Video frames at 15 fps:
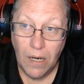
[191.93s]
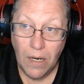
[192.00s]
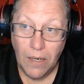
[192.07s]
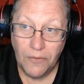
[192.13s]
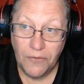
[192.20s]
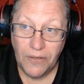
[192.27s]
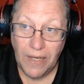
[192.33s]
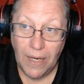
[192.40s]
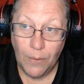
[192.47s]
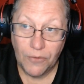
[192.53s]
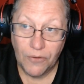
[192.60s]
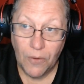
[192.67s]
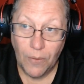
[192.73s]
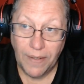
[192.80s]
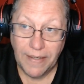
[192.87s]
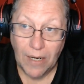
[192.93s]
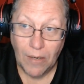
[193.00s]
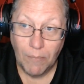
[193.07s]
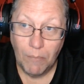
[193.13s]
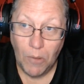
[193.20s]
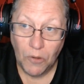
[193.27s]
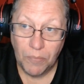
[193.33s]
See how it's going down
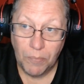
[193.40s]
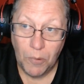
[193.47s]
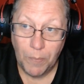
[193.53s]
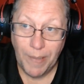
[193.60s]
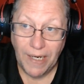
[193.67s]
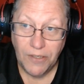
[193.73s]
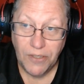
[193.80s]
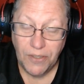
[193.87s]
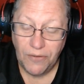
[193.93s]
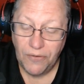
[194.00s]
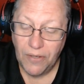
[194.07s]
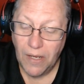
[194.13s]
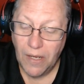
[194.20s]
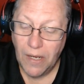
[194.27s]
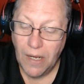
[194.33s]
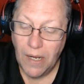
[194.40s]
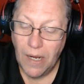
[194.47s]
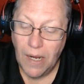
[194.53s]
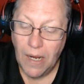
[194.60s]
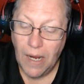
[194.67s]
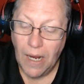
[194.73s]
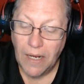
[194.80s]
multiple pages?
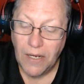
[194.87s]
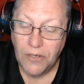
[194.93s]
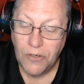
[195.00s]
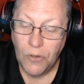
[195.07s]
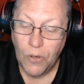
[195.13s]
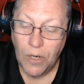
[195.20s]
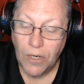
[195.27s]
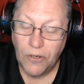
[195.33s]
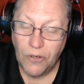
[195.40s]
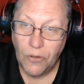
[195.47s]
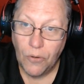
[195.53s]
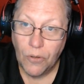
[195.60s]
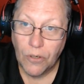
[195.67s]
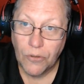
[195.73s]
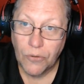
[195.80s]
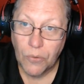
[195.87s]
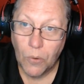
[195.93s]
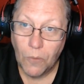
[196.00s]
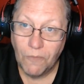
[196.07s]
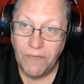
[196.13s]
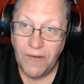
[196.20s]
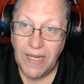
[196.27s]
And then you can do control
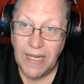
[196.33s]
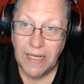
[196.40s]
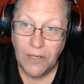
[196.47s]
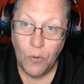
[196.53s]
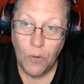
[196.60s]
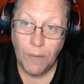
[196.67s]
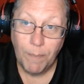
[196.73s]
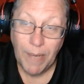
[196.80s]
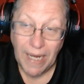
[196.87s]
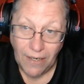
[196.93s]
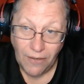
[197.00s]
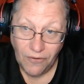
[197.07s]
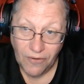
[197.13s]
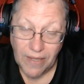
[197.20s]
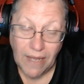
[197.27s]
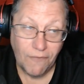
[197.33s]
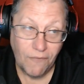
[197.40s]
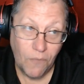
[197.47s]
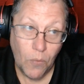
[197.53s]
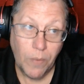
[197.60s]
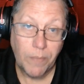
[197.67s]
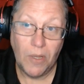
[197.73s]
V and you could paste that
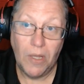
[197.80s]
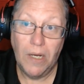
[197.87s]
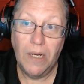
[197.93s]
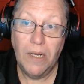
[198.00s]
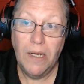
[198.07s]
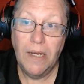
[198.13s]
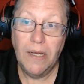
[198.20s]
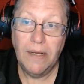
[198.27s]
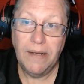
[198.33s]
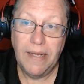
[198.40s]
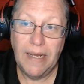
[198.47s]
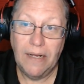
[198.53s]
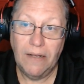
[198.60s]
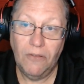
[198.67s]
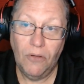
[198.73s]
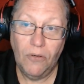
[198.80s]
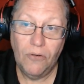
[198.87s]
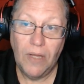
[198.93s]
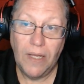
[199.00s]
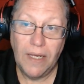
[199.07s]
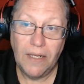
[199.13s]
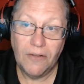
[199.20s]
formula. Yeah, it looks
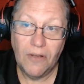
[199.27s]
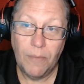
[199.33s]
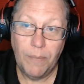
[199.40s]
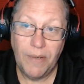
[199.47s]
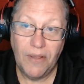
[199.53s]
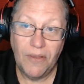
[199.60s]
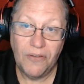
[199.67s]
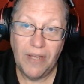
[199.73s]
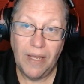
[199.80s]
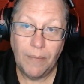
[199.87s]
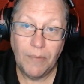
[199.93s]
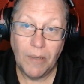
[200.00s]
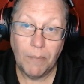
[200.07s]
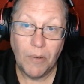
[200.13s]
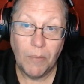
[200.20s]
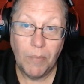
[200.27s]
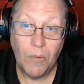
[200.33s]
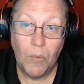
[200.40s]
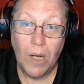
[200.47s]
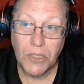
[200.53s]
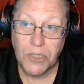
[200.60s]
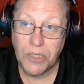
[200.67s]
like it's going to be the same number, but
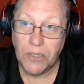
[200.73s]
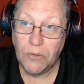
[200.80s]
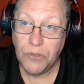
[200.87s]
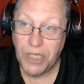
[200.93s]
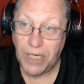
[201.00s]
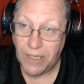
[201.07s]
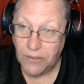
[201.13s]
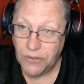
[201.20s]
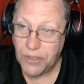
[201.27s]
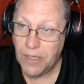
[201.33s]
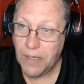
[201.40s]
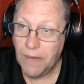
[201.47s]
watch, it'll change.